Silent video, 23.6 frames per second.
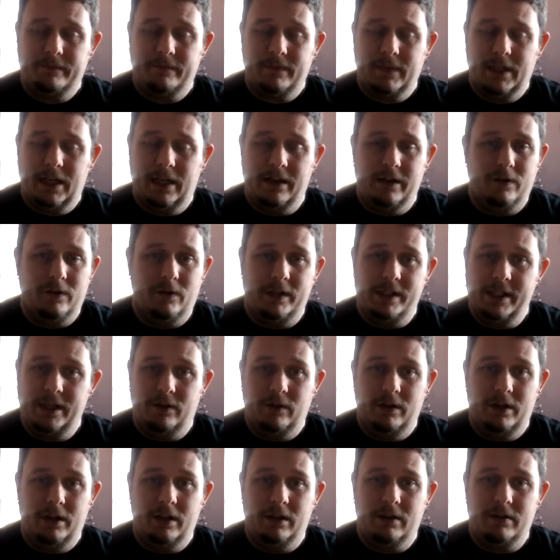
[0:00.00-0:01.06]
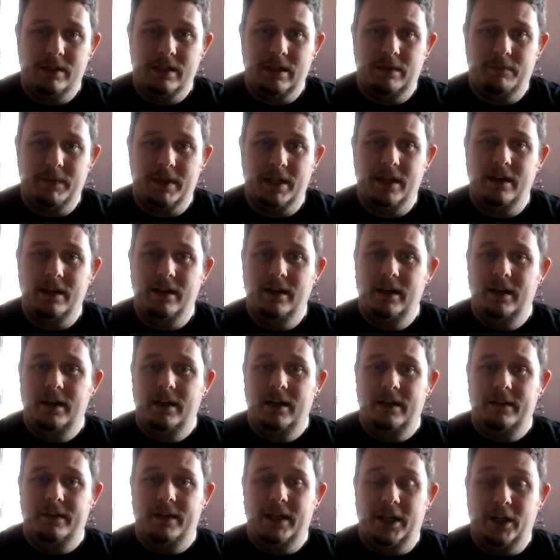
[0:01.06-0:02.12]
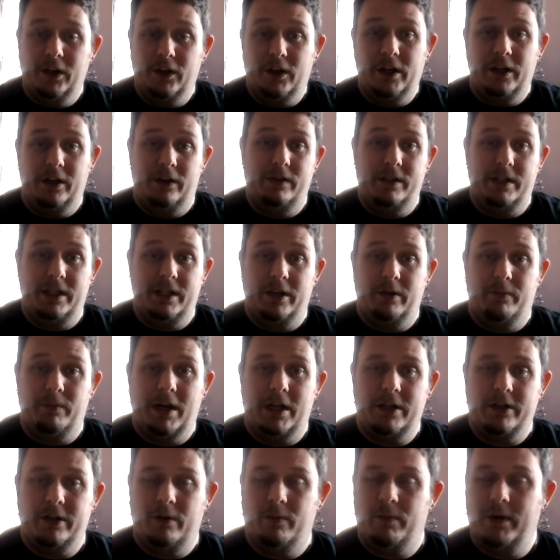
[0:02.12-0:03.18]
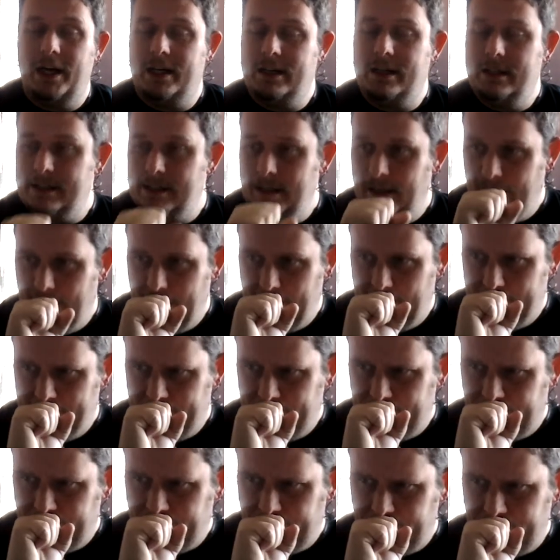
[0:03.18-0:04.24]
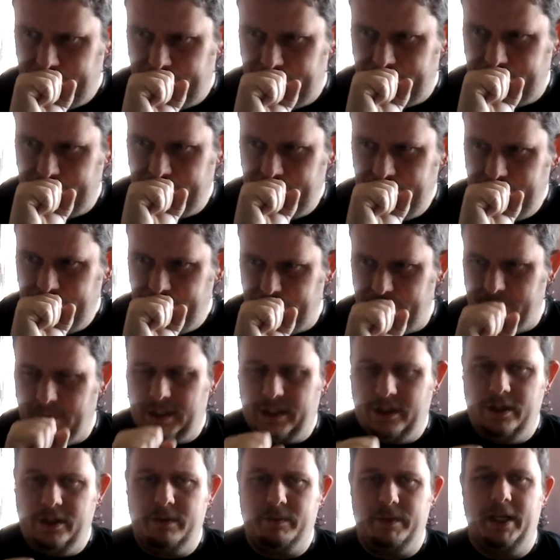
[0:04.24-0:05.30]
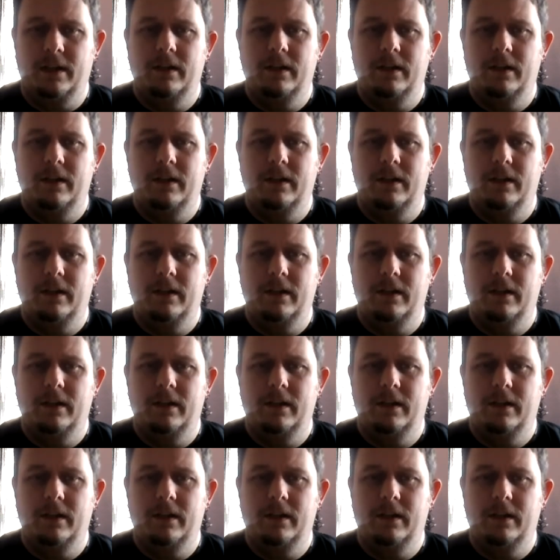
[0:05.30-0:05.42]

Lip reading: anointing oil or something that you can use in your magical practice. Excuse me.